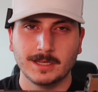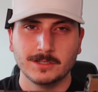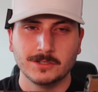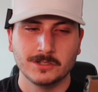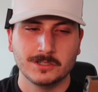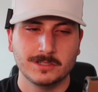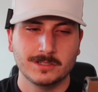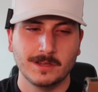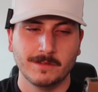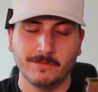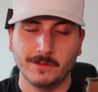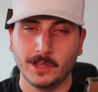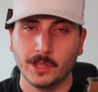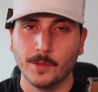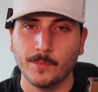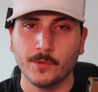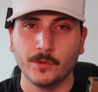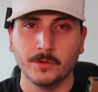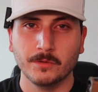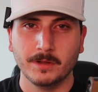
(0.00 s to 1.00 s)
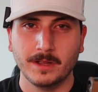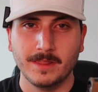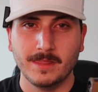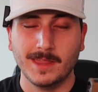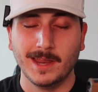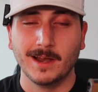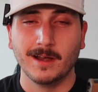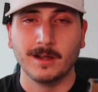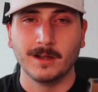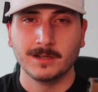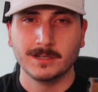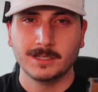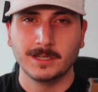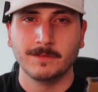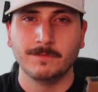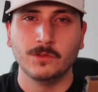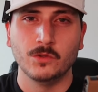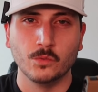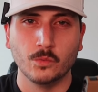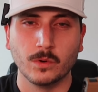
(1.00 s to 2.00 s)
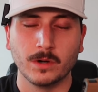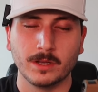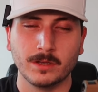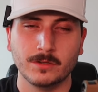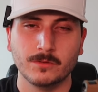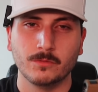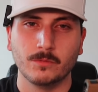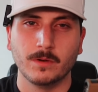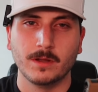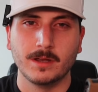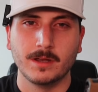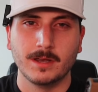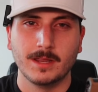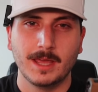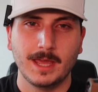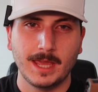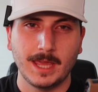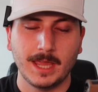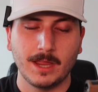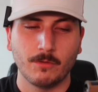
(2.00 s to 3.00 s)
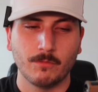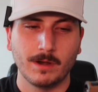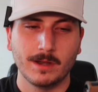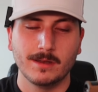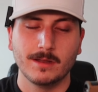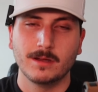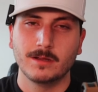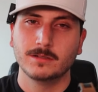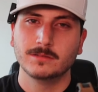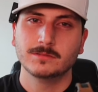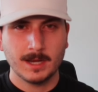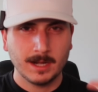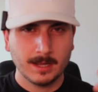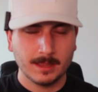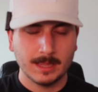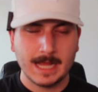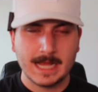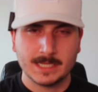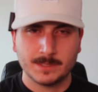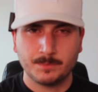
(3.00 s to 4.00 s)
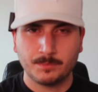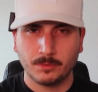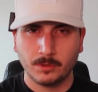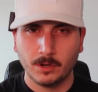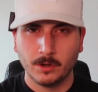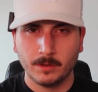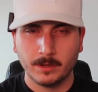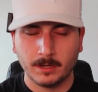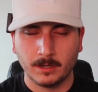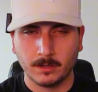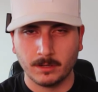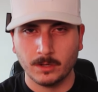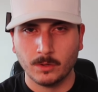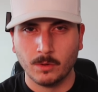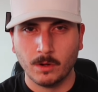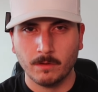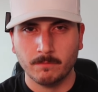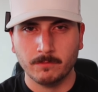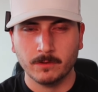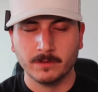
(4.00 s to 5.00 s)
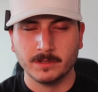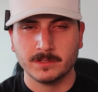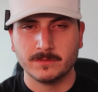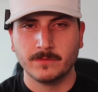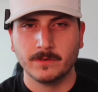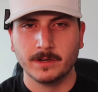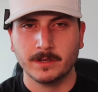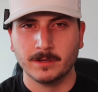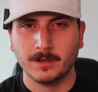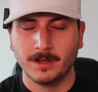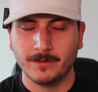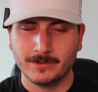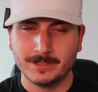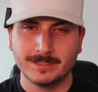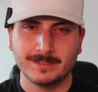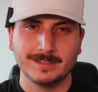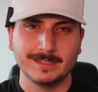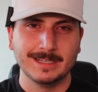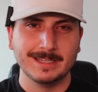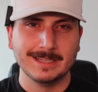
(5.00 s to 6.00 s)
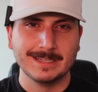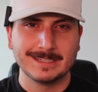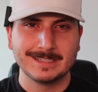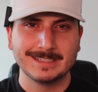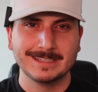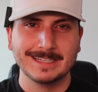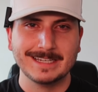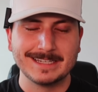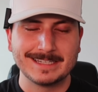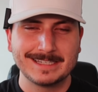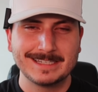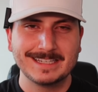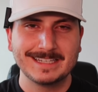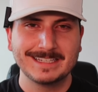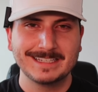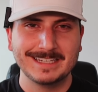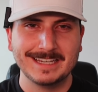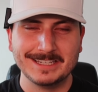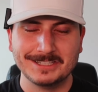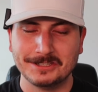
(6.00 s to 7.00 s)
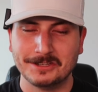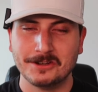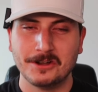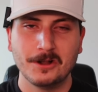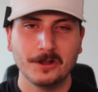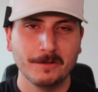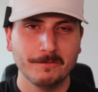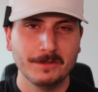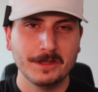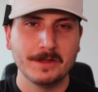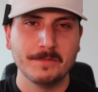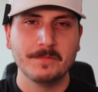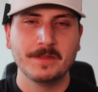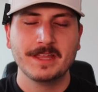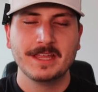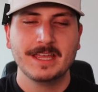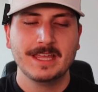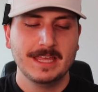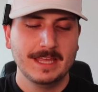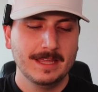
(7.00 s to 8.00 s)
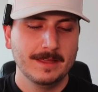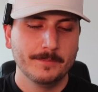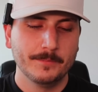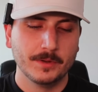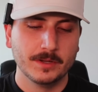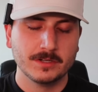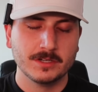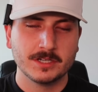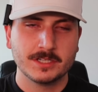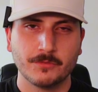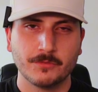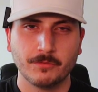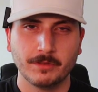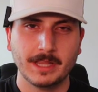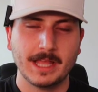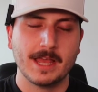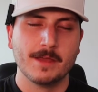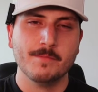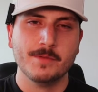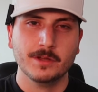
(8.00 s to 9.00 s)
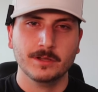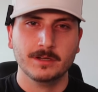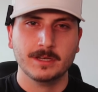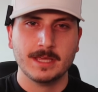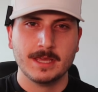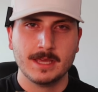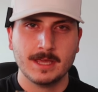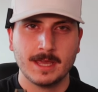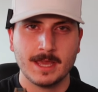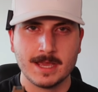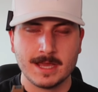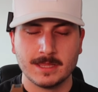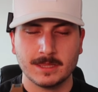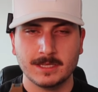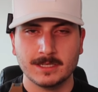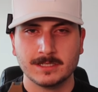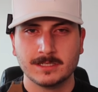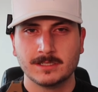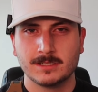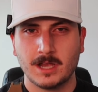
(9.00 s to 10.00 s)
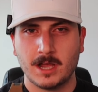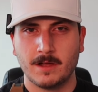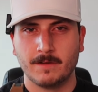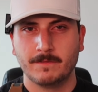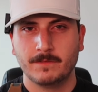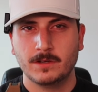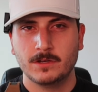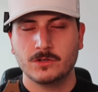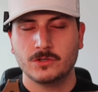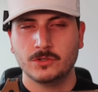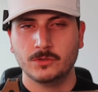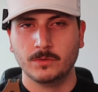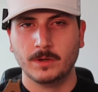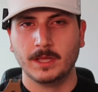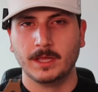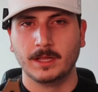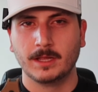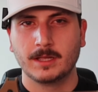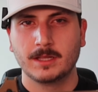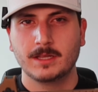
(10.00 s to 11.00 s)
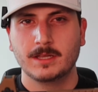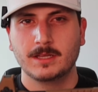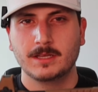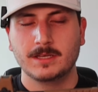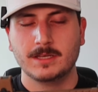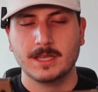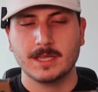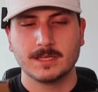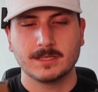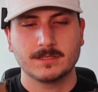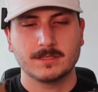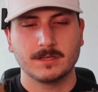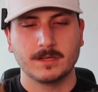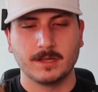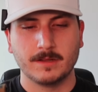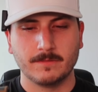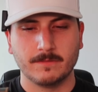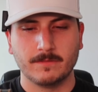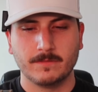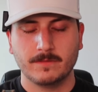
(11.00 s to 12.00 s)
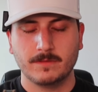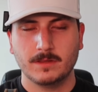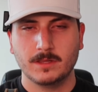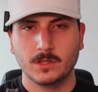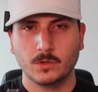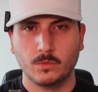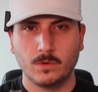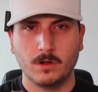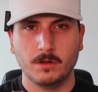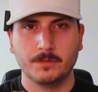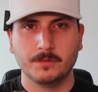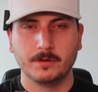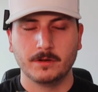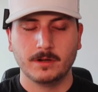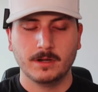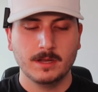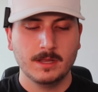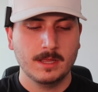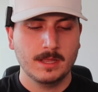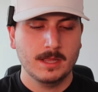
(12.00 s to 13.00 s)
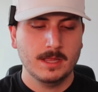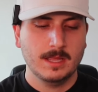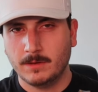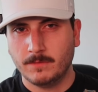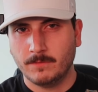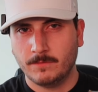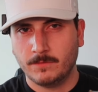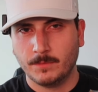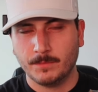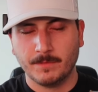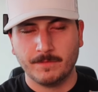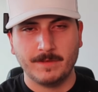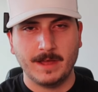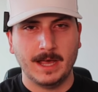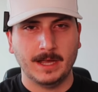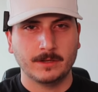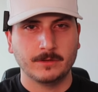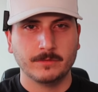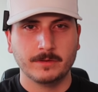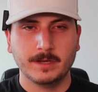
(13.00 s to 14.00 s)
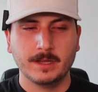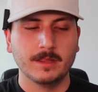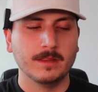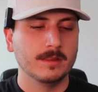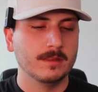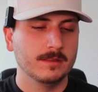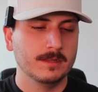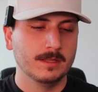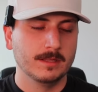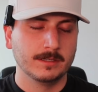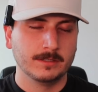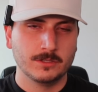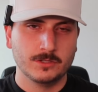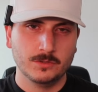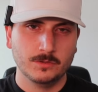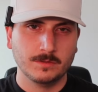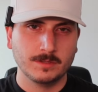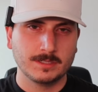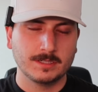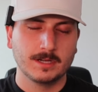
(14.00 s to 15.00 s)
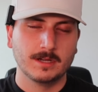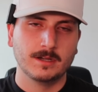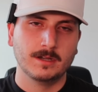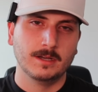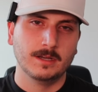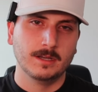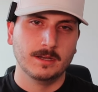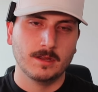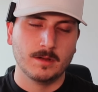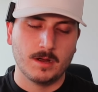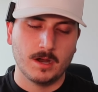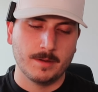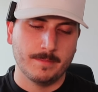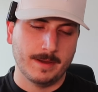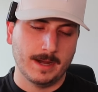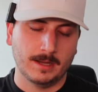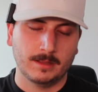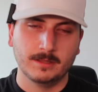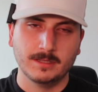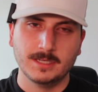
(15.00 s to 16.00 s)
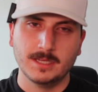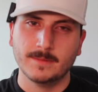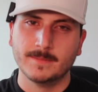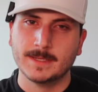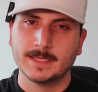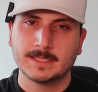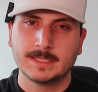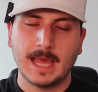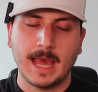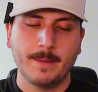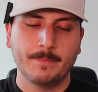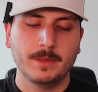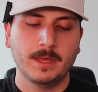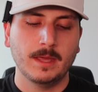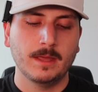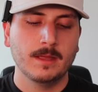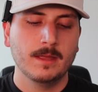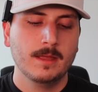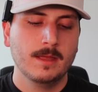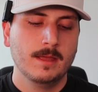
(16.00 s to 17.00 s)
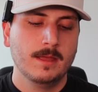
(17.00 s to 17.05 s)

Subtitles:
Just available in there if you wanted to run a red dot. Kind of the last pro that I'll go over in this video. Obviously, this list isn't all of them, but the reliability and the soft shootingness of the Walther. From the factory, they like to shoot this gun and automatically deem it snappy.